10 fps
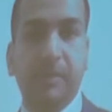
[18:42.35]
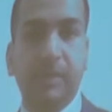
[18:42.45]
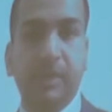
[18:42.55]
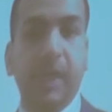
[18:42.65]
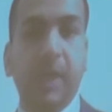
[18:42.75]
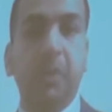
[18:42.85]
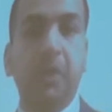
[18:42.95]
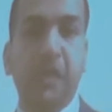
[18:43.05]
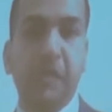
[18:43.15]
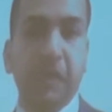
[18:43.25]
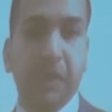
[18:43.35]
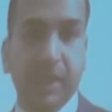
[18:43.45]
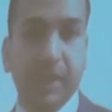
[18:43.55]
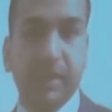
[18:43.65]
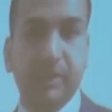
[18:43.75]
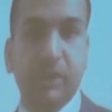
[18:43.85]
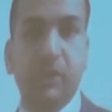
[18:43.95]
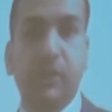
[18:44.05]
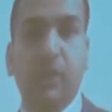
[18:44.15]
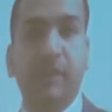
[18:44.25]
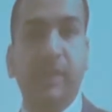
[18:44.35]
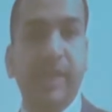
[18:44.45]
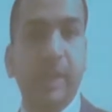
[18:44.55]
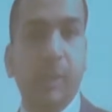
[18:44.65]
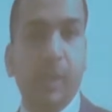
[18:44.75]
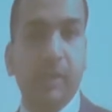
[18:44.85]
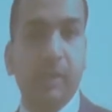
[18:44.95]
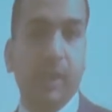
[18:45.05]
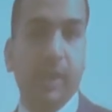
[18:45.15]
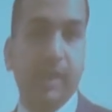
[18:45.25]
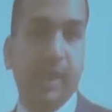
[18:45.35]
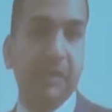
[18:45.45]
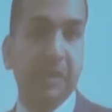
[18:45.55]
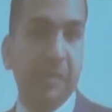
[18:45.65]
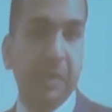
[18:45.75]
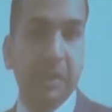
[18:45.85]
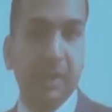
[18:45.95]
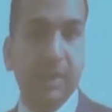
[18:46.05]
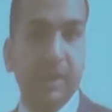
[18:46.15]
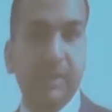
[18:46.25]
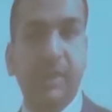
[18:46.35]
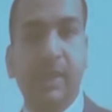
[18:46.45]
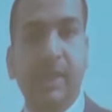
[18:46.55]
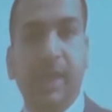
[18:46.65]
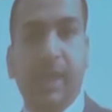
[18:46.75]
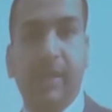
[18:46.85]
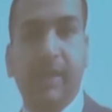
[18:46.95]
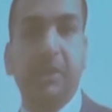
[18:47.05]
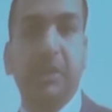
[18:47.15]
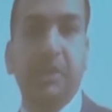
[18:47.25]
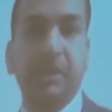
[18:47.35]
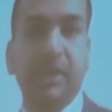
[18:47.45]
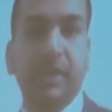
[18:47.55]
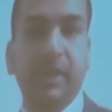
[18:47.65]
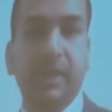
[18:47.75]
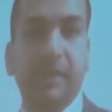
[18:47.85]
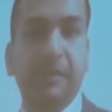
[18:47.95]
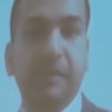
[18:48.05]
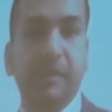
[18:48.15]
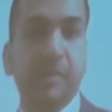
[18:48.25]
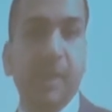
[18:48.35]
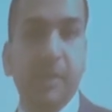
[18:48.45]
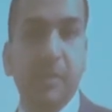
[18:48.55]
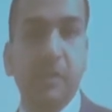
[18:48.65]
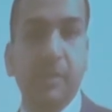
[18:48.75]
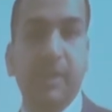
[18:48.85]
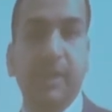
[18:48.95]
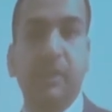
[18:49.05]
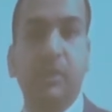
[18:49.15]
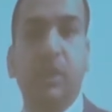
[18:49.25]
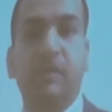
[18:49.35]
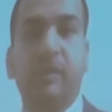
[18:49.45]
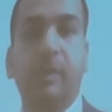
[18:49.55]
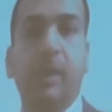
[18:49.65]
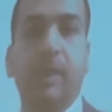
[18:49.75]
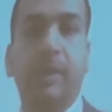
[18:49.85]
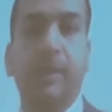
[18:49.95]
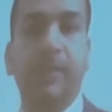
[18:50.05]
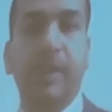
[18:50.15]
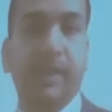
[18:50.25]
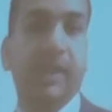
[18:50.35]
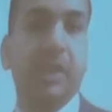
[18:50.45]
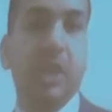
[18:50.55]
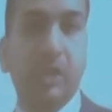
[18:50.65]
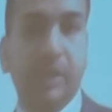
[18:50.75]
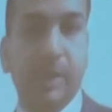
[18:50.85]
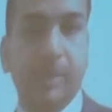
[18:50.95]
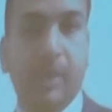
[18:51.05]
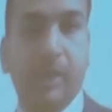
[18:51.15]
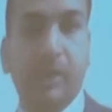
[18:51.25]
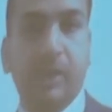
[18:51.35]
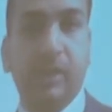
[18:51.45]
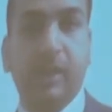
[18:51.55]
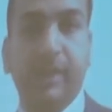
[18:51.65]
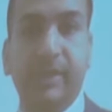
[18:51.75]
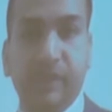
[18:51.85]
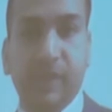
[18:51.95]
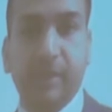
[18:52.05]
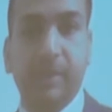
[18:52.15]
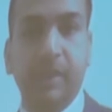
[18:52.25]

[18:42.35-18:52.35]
the network of broker-dealers. So you solve the legal part via a network of broker-dealers, and technologically, if it's money movement, then you solve it via a technological partner like Stripe.